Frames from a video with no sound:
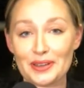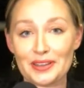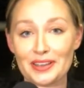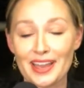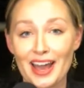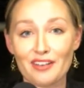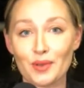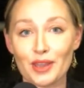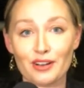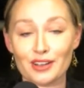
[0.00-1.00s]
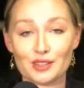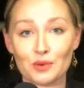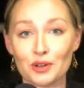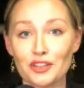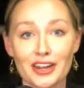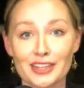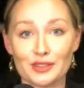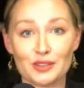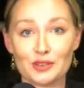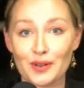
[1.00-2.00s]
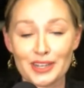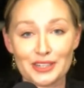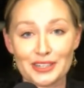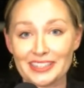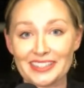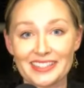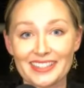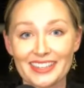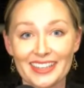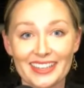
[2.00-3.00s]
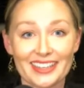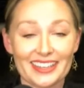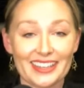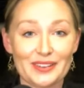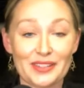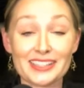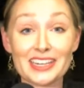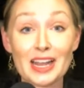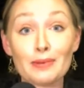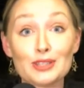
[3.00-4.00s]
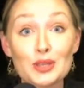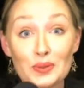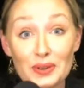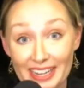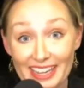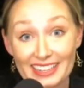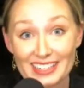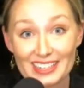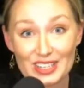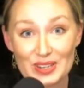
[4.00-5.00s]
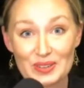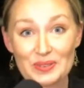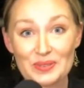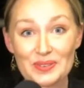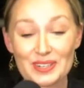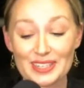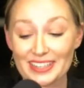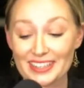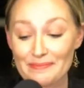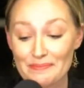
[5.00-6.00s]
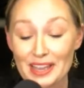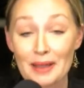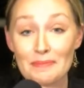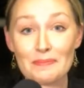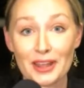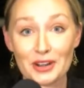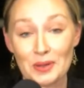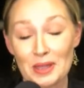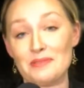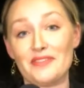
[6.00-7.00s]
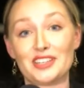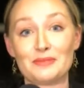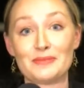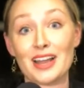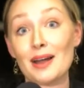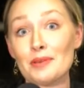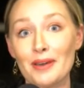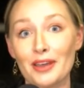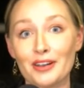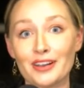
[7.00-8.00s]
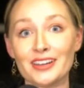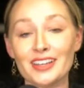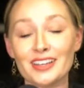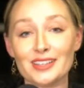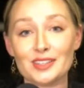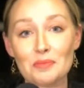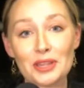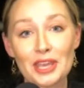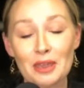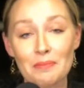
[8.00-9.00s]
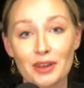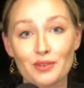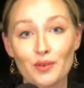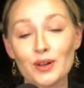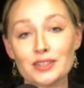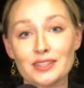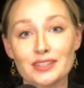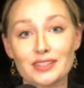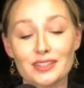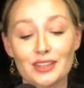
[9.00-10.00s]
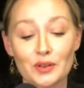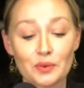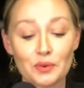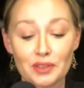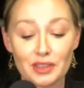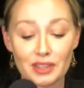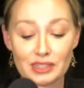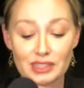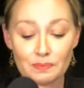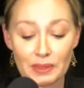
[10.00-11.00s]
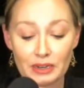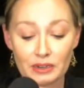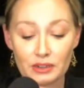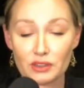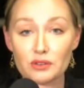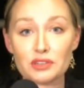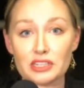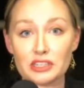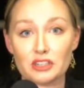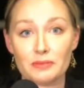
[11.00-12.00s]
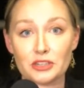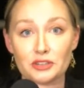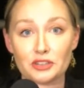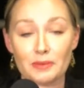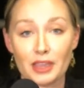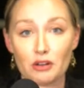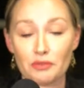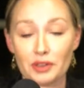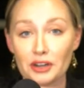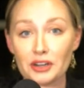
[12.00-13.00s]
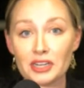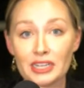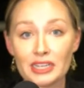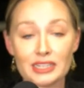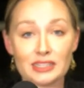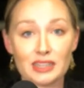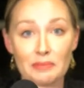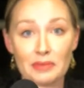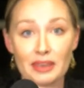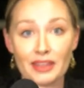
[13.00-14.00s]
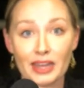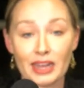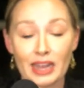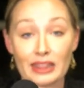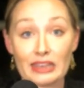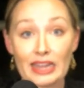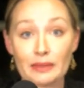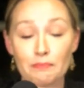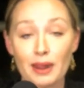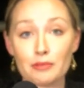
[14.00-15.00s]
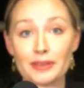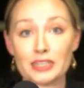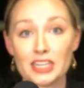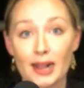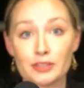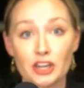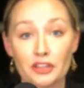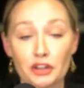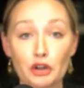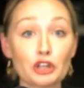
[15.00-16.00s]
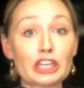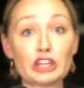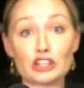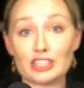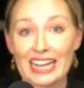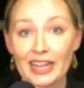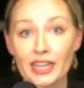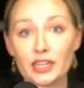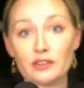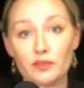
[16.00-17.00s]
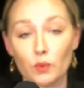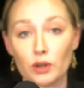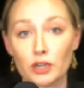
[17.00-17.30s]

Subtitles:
halfway across the world, they're asking you questions. That's an opportunity to become a better wine professional, to become a better sommelier. But of course, it's been hugely instrumental to my career something that I think I probably adopted on the earlier side for